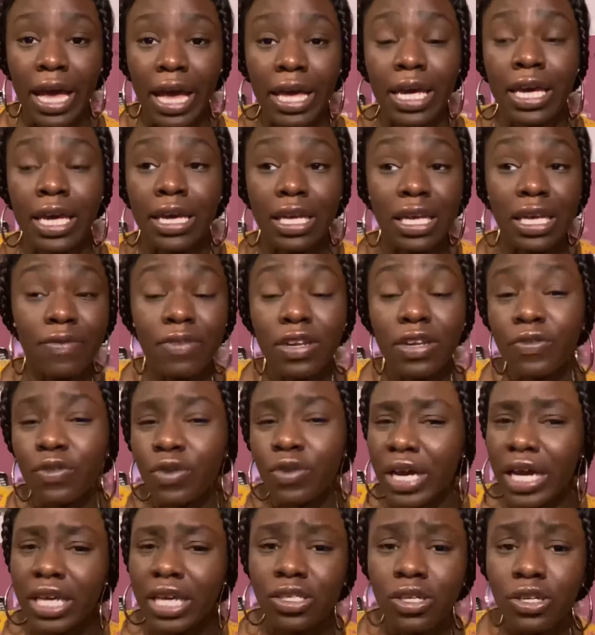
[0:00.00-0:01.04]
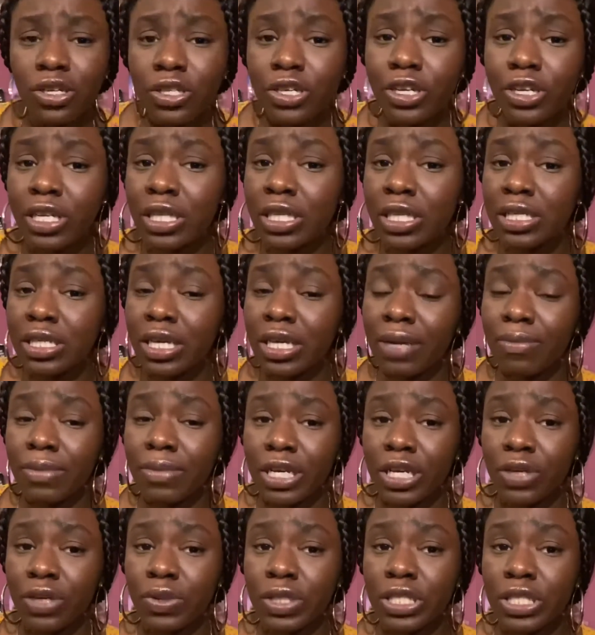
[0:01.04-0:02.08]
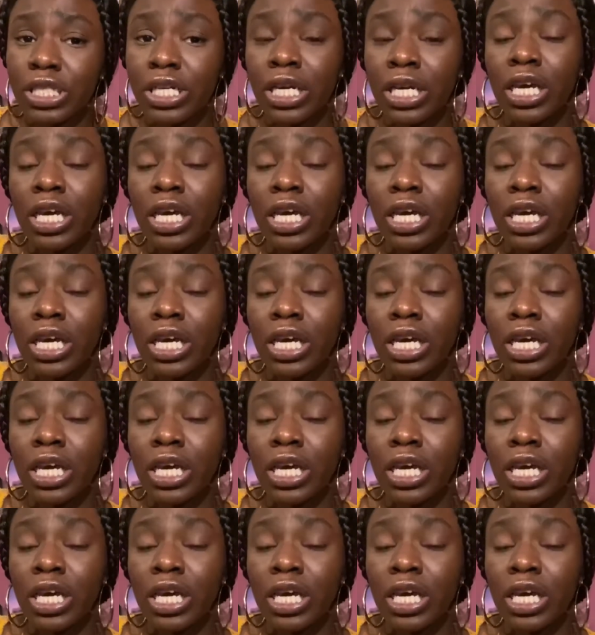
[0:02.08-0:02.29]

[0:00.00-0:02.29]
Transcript: Even if you guys aren't learning the same language,